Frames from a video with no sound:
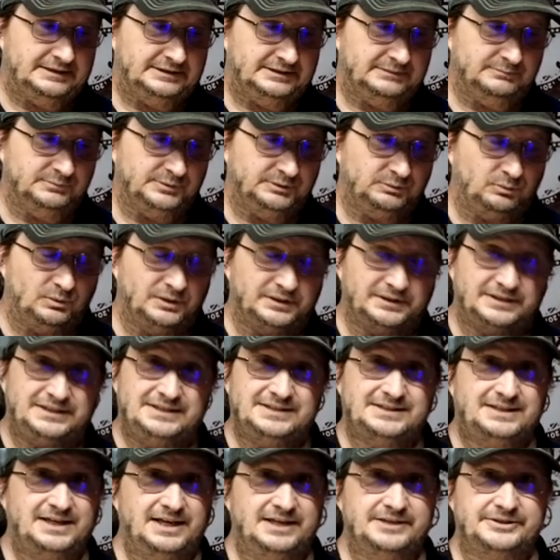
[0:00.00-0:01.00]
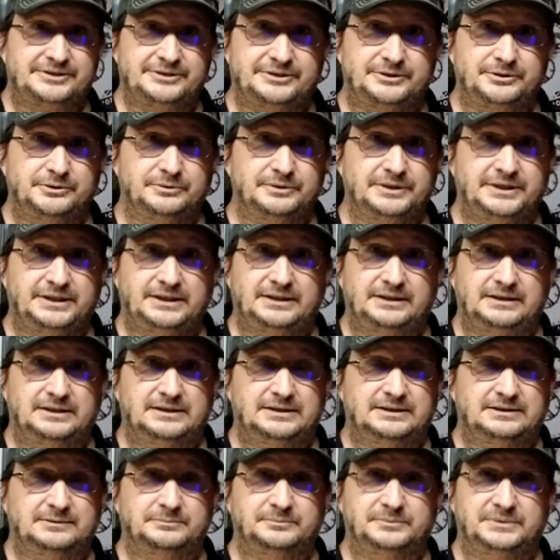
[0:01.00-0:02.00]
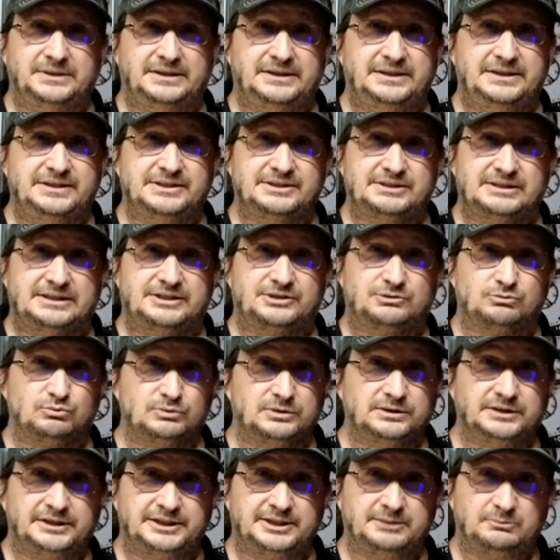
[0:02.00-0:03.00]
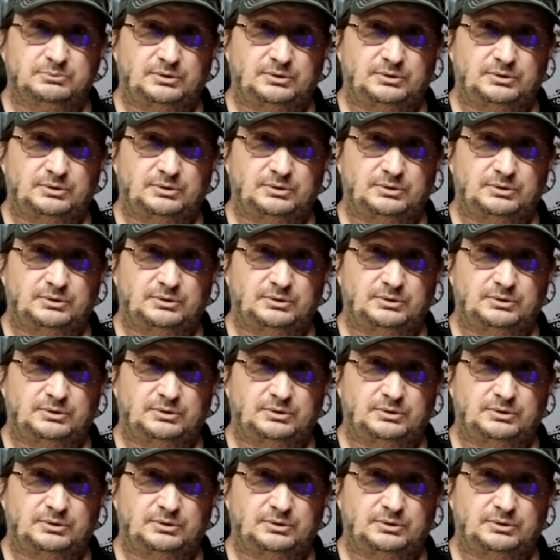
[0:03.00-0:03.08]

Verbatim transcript: um, with what these guys are doing, um, it is it's really